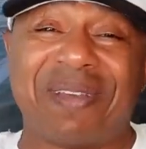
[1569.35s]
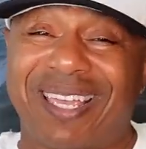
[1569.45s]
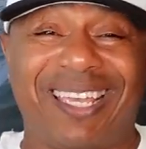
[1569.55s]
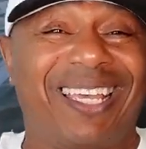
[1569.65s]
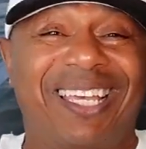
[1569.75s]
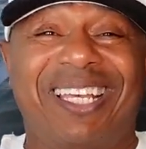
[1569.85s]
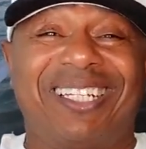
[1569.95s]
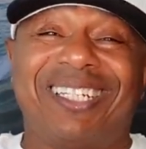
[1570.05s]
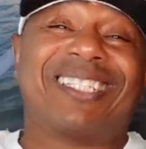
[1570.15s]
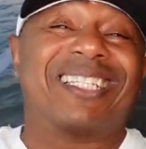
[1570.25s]
man.
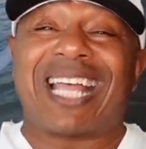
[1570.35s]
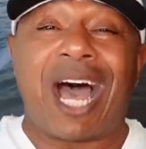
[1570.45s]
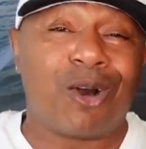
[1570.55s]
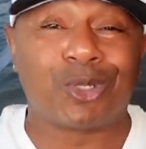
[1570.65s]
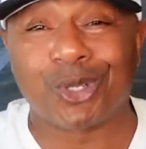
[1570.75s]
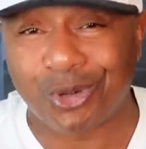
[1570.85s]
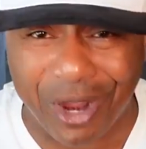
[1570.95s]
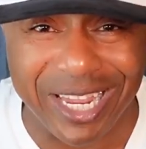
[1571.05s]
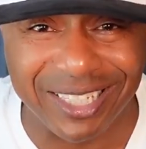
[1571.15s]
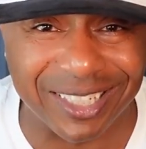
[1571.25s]
This is the house of
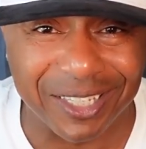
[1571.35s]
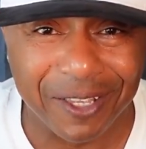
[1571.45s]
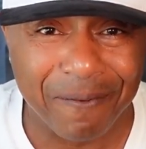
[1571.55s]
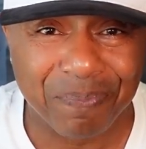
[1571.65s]
crazy.